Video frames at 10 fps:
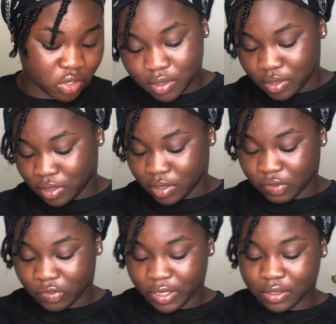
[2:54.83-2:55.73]
And this is
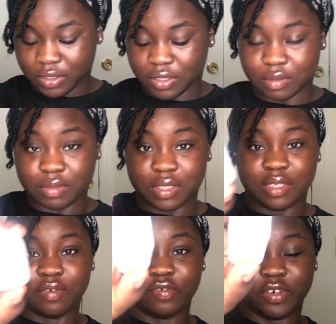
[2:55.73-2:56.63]
finally something
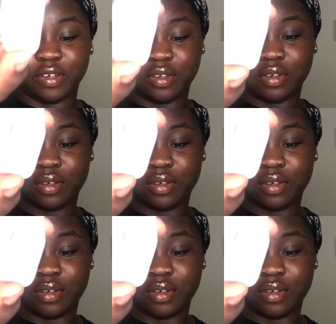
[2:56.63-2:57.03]
different.